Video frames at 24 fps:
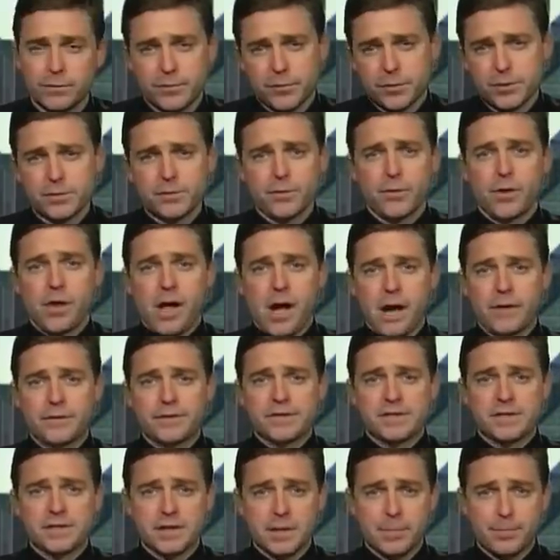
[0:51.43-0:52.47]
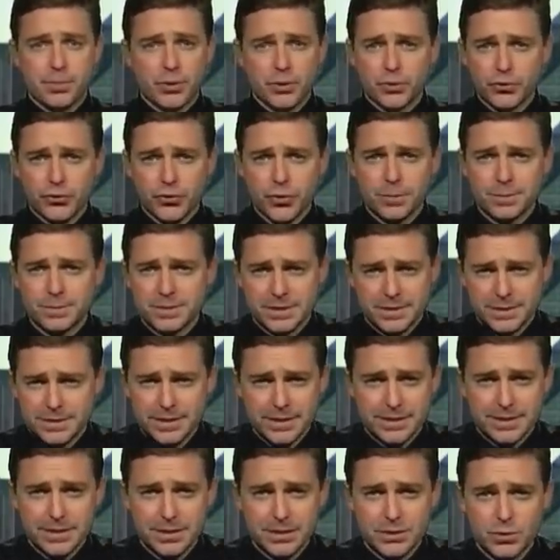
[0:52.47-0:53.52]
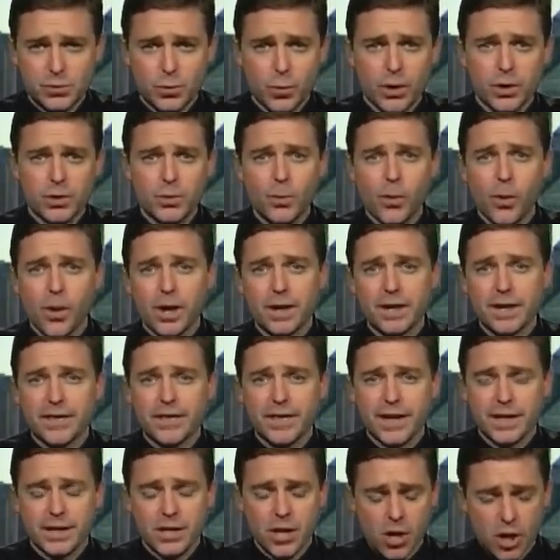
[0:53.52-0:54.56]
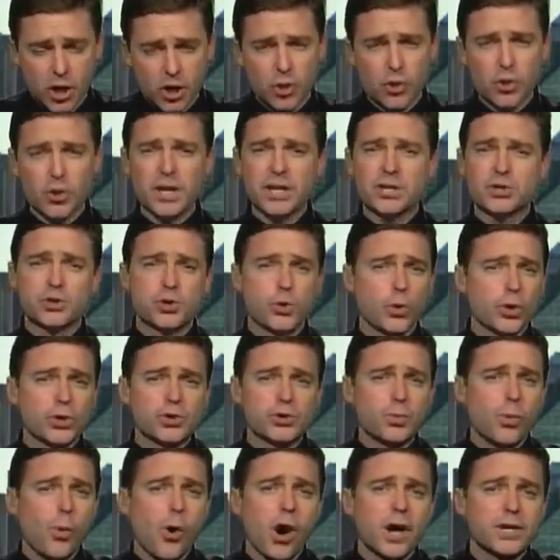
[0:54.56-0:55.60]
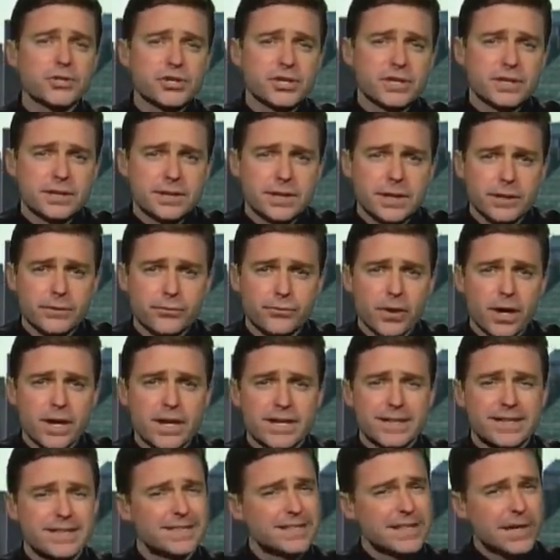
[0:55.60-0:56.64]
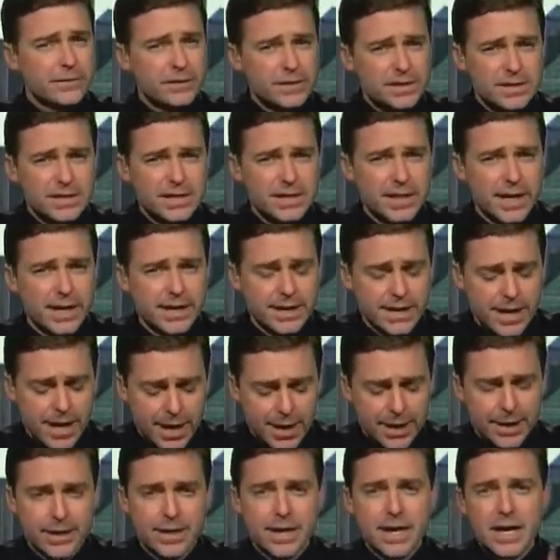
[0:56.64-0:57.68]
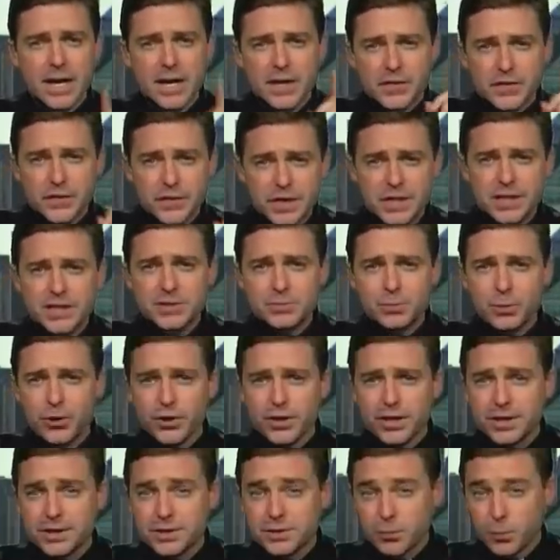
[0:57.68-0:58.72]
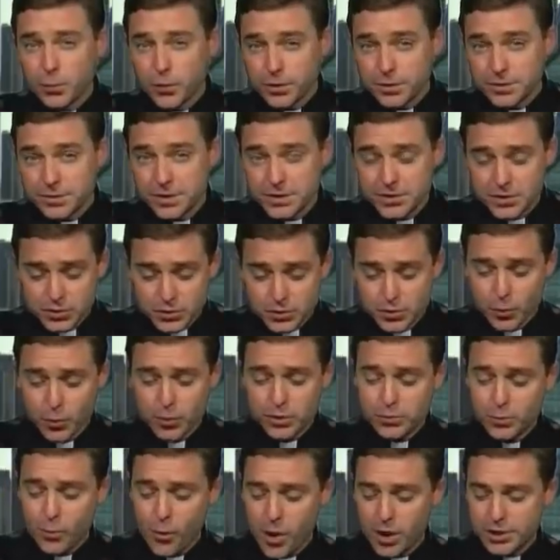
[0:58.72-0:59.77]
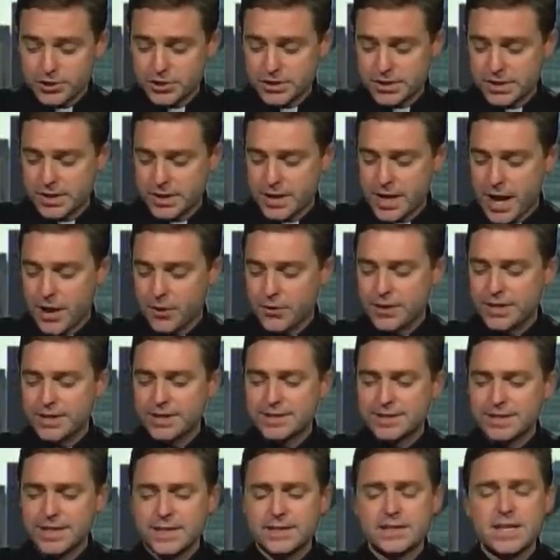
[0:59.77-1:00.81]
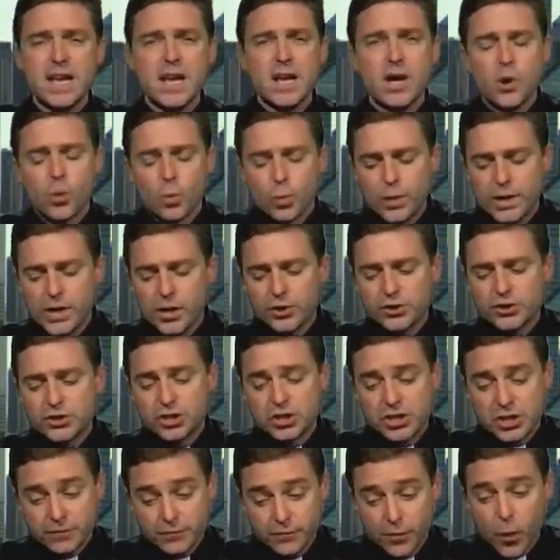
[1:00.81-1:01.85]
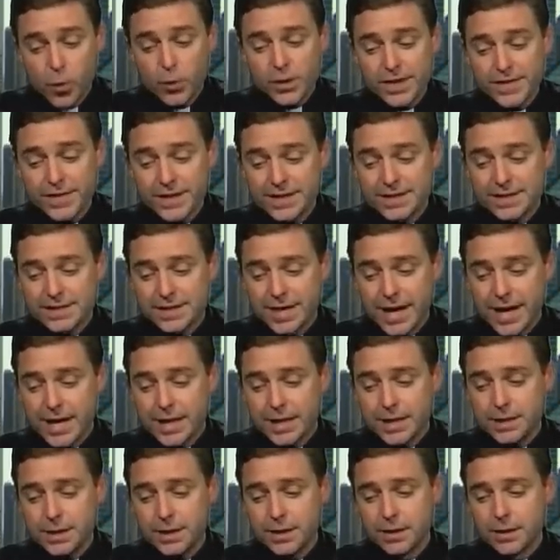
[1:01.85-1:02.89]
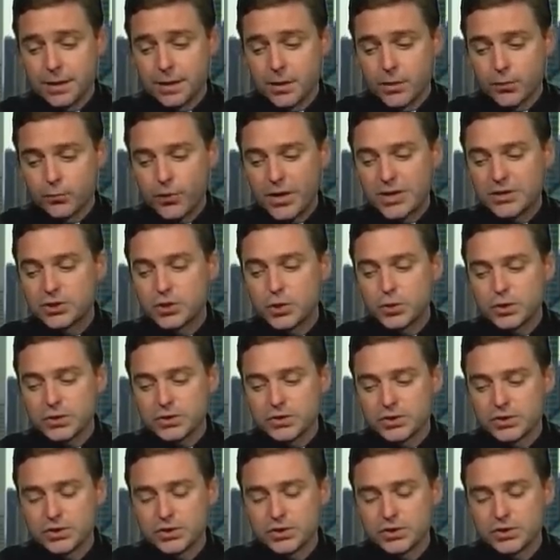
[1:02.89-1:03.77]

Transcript: uh, first of all, obviously the Pilgrims in 1621, and then you look at George Washington, right? In 1789, these were his words. This is George Washington now. He says, We are devoting this day right? To the